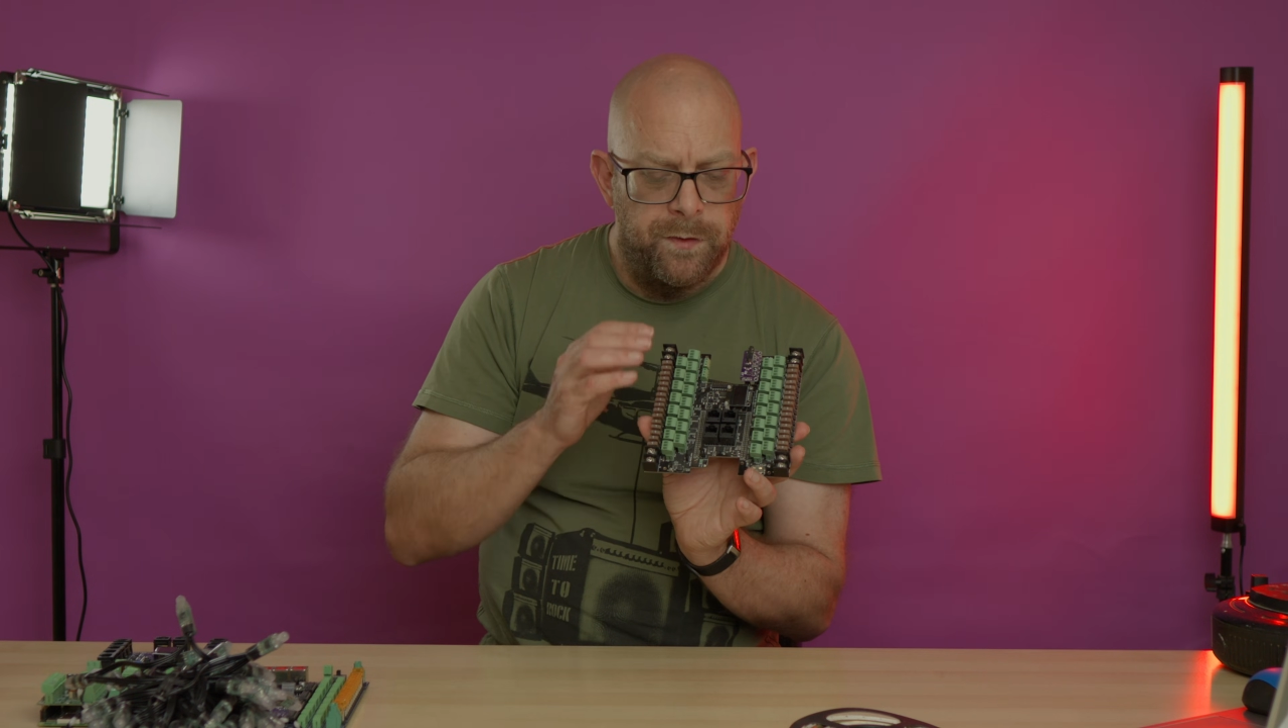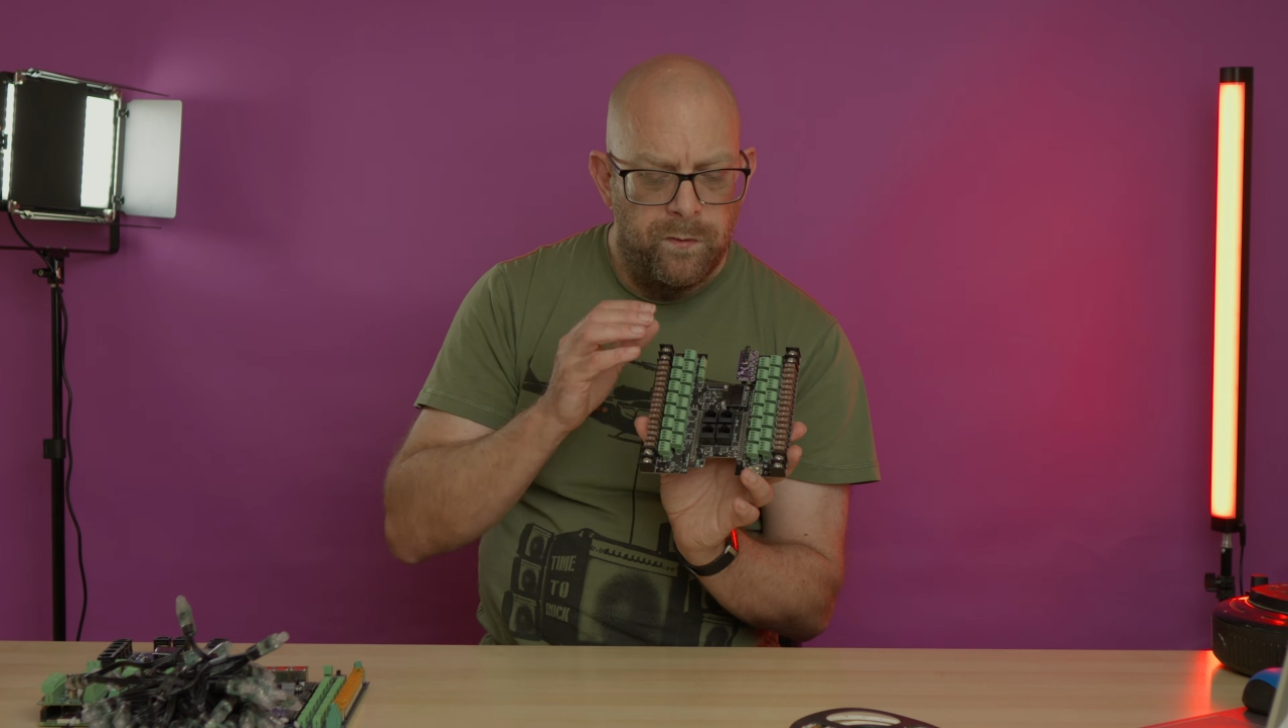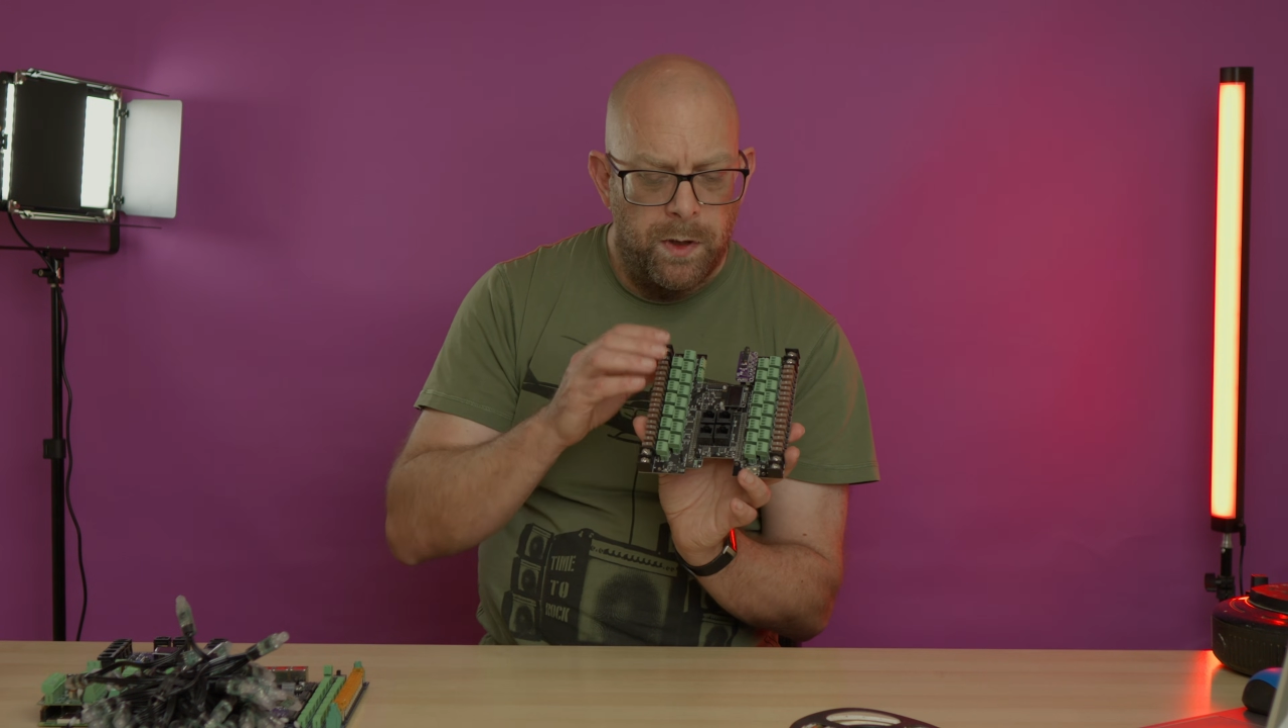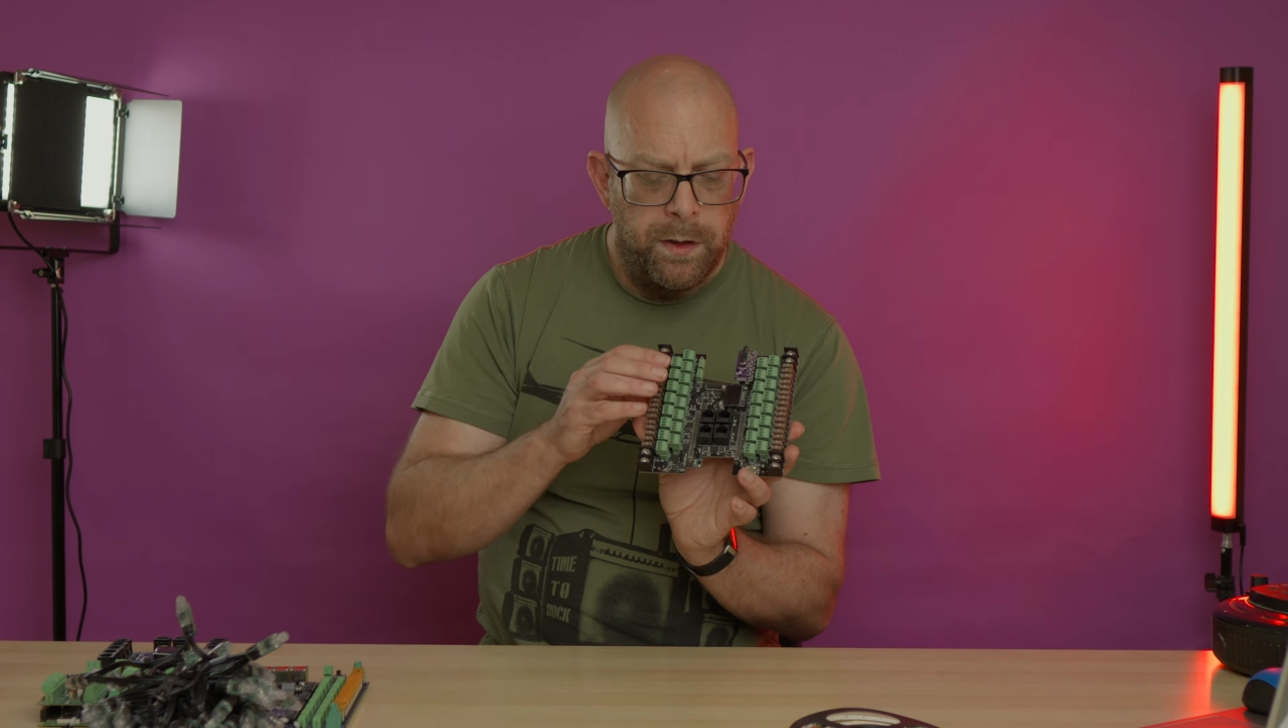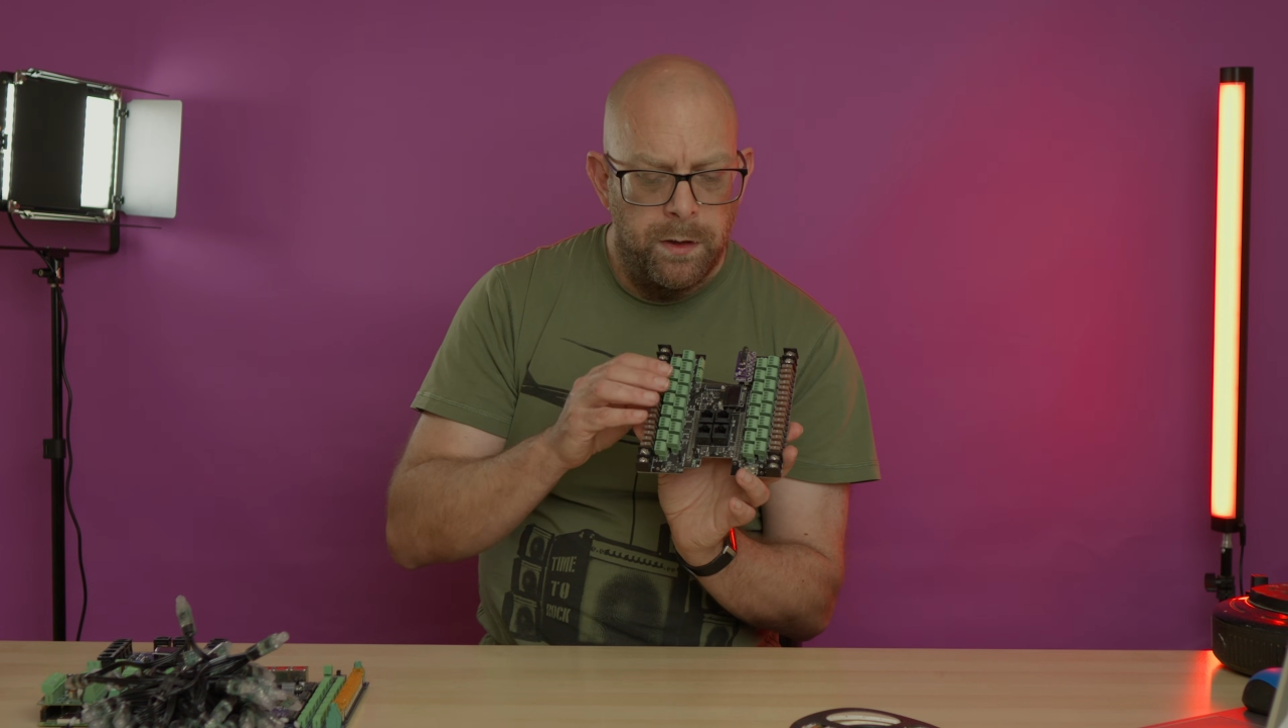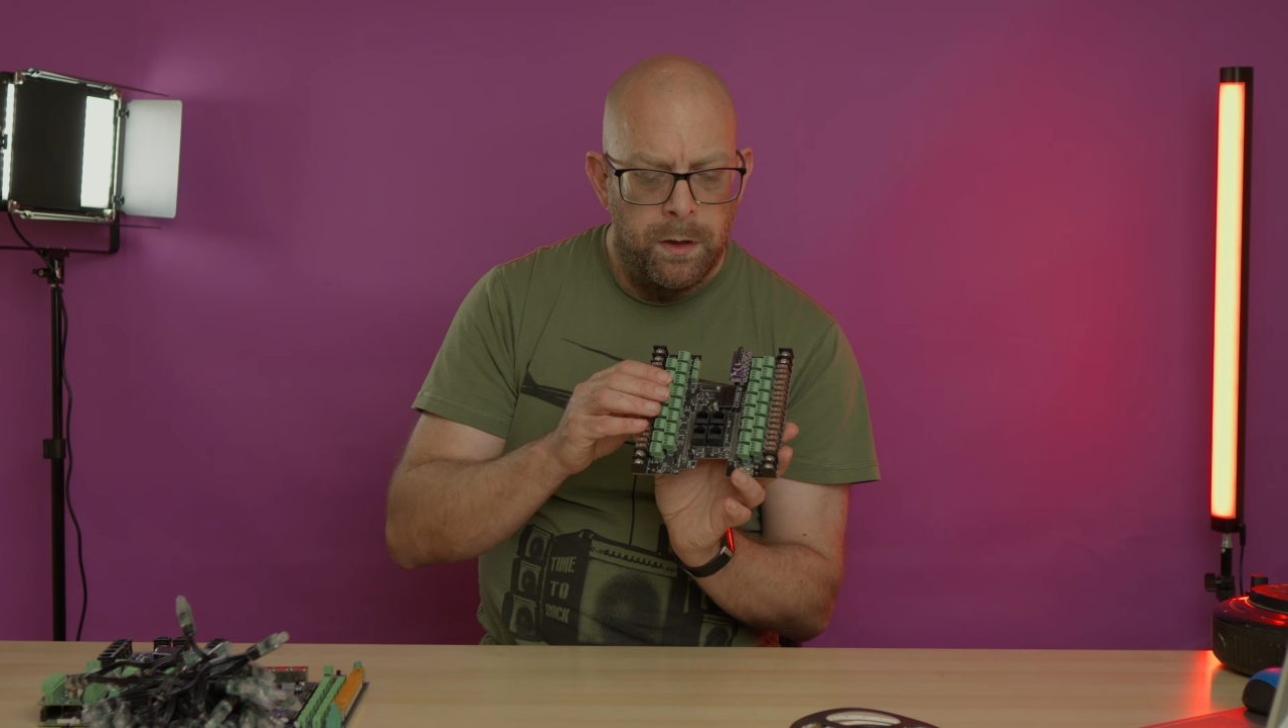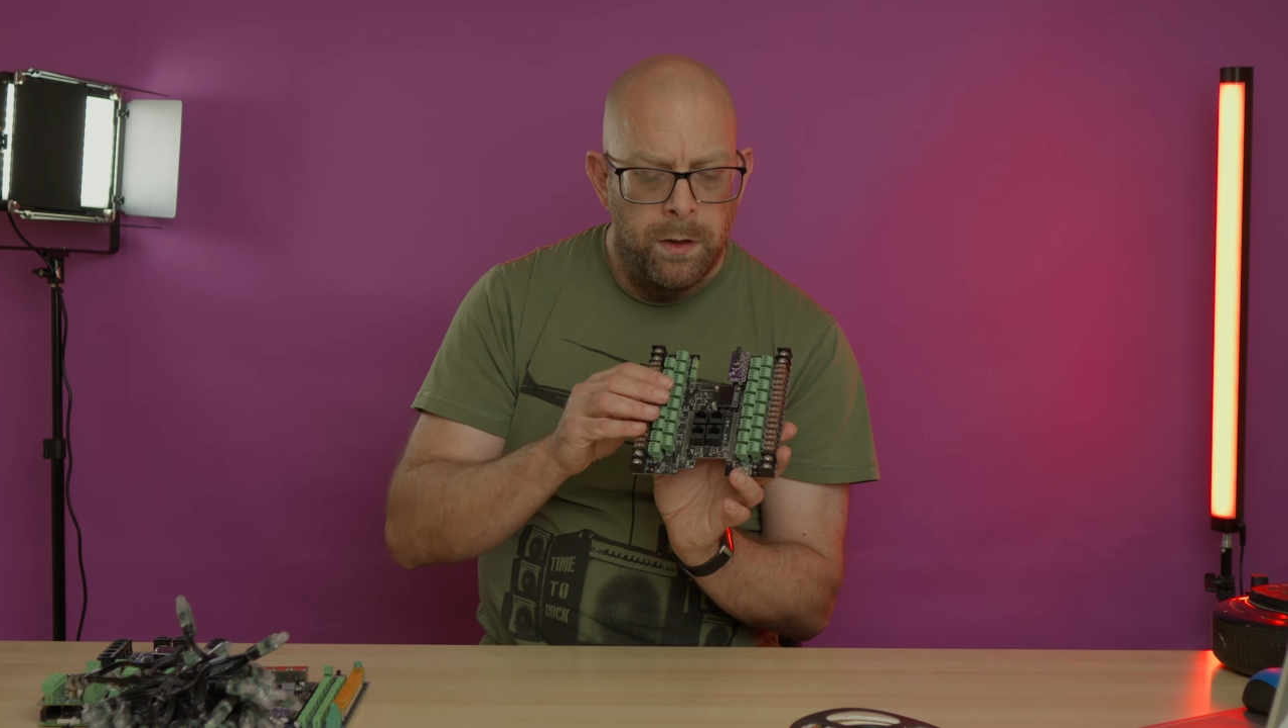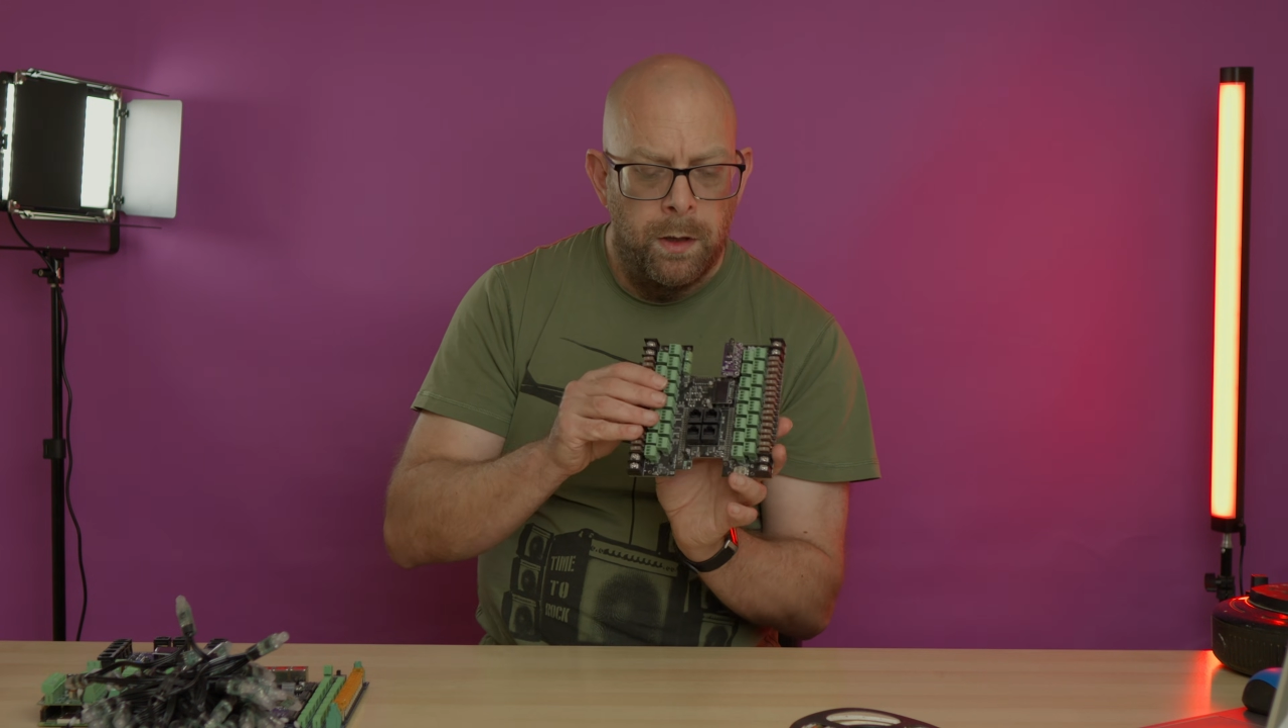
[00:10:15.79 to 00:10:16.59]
run